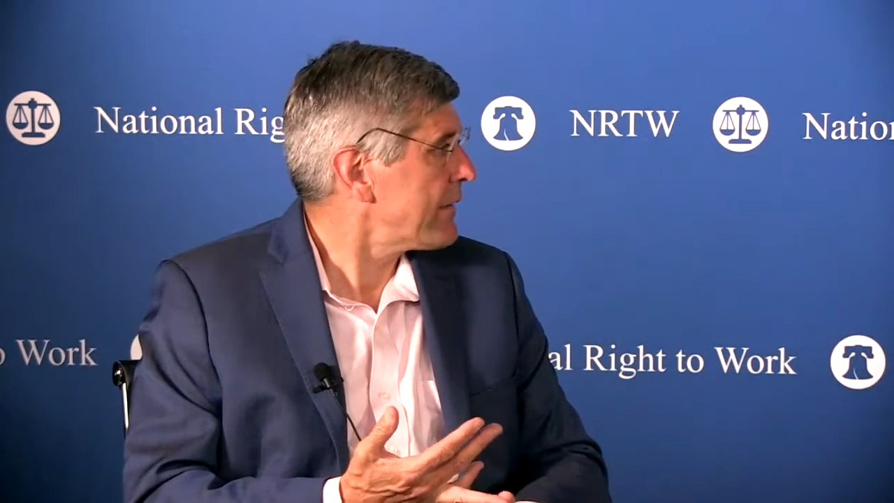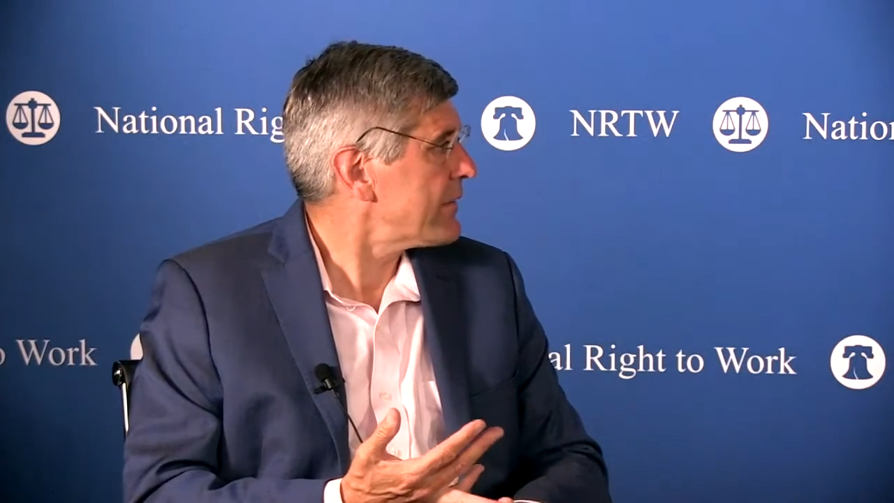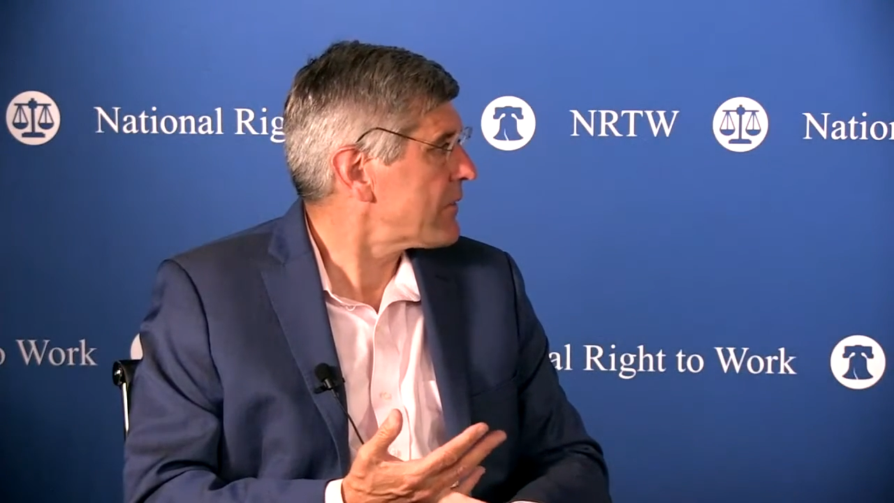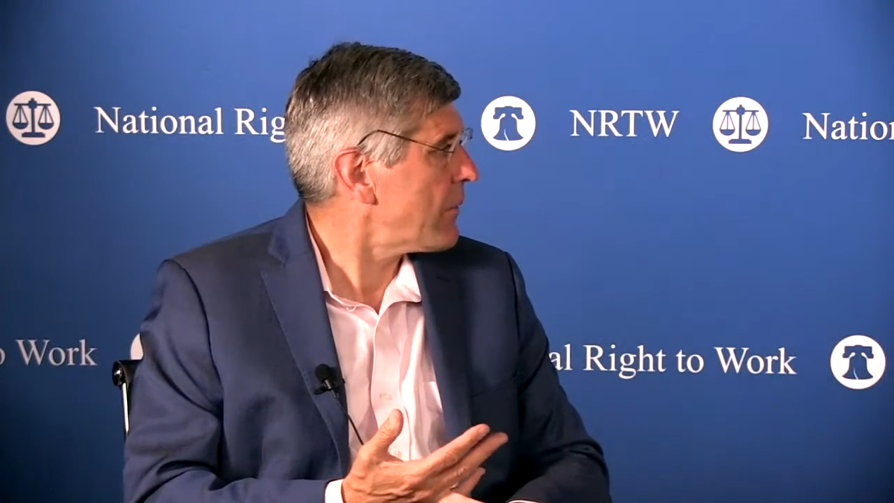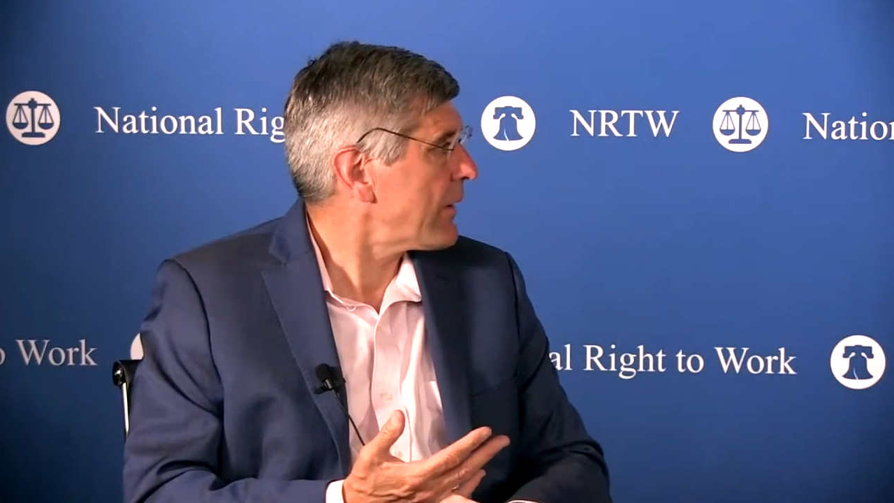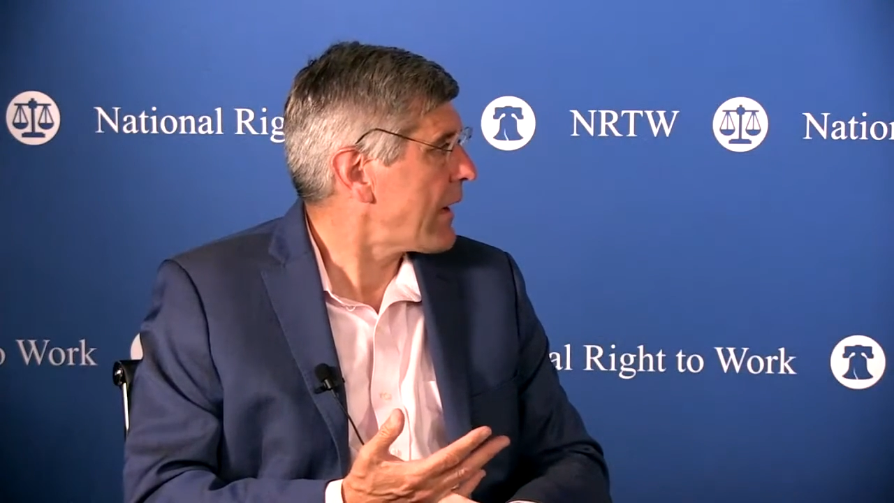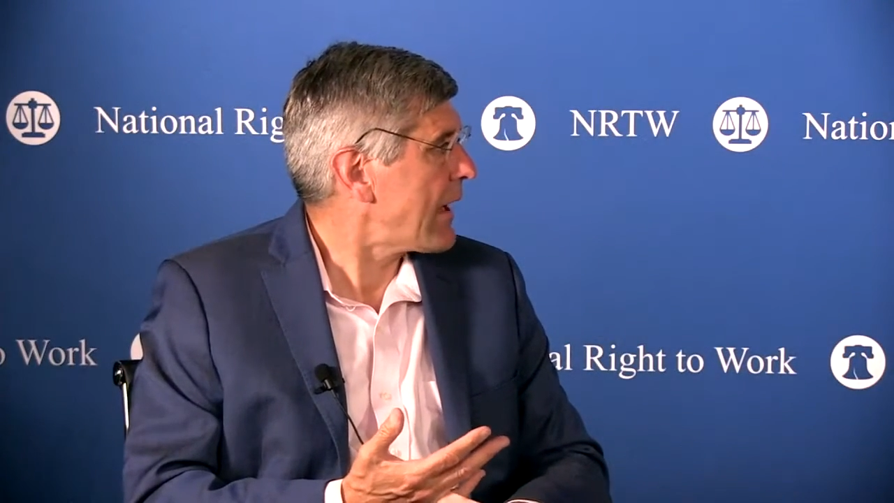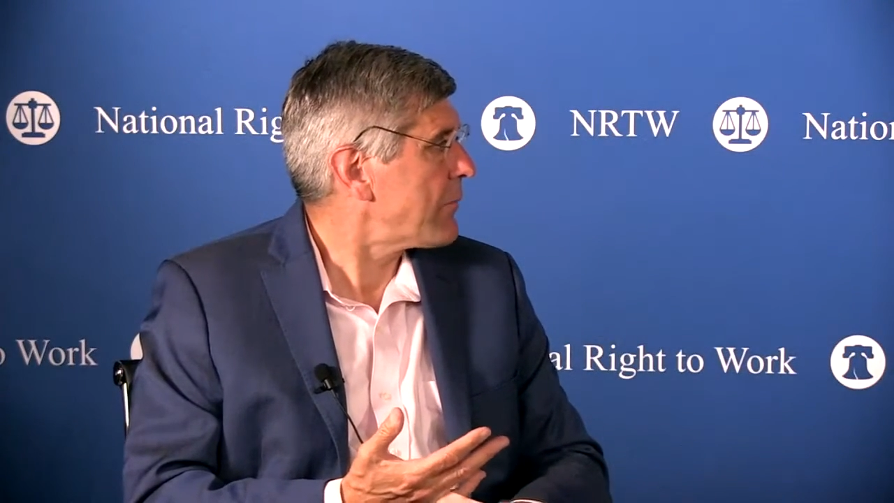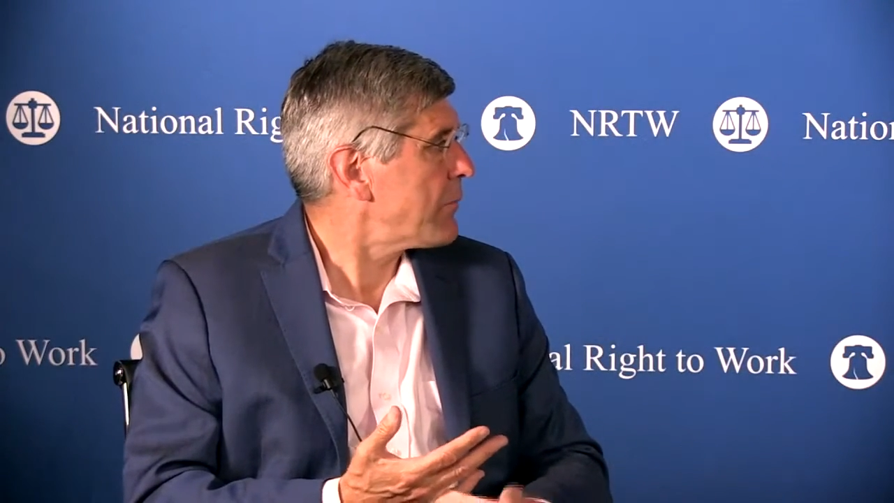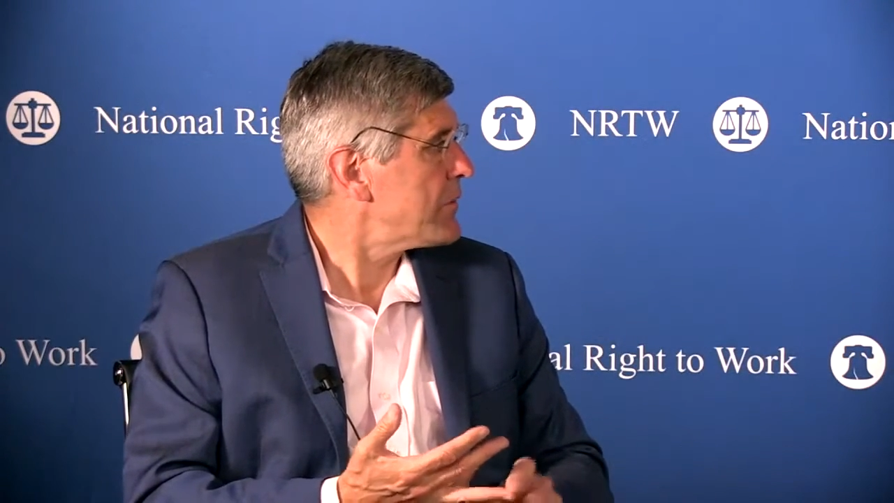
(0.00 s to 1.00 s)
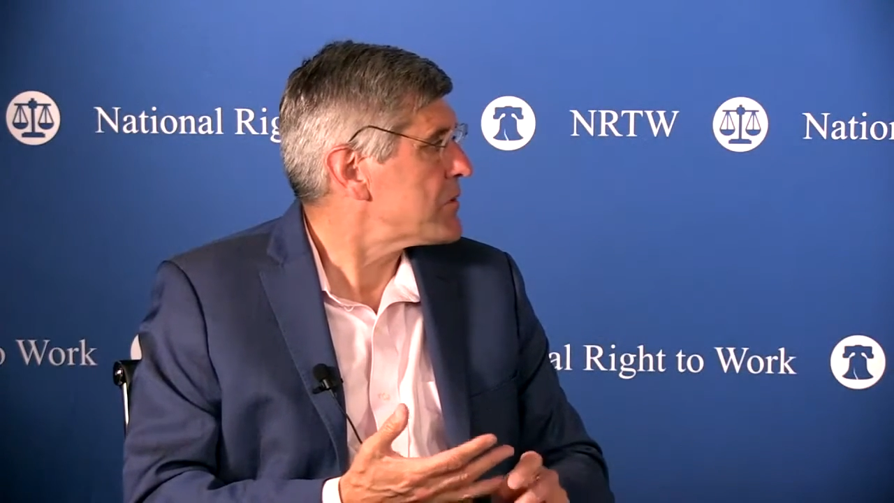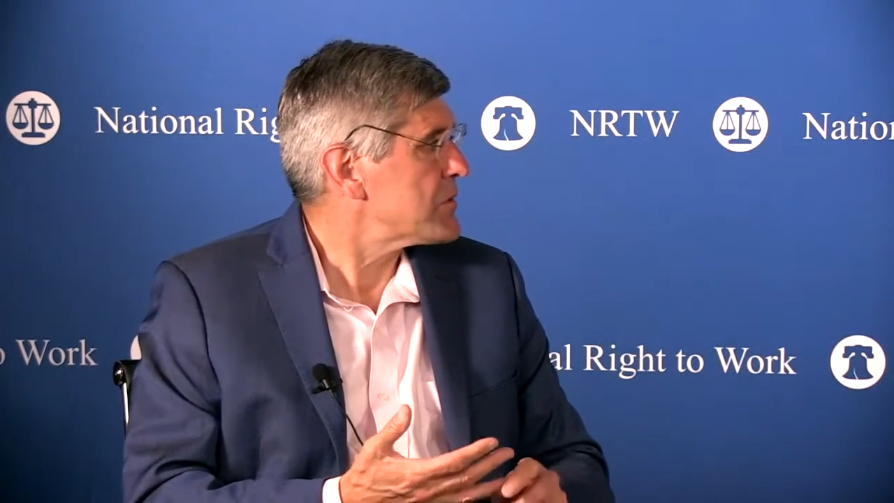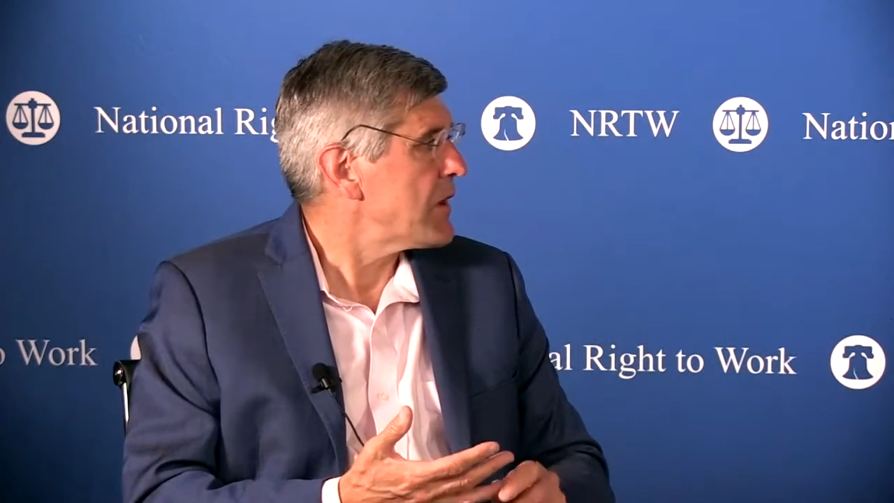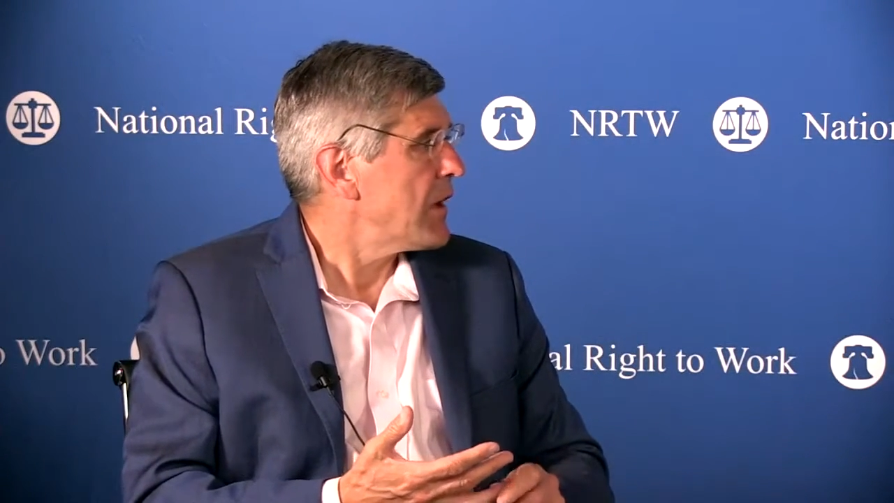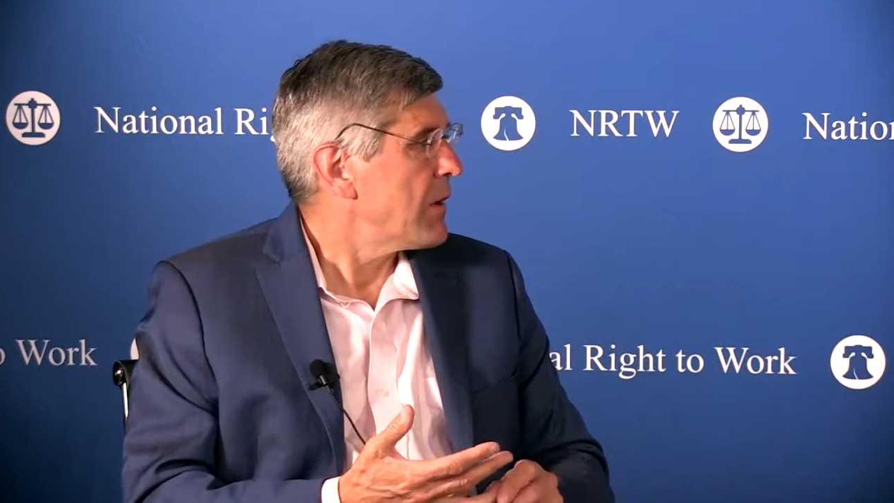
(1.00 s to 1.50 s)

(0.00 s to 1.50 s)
that is going on, which is,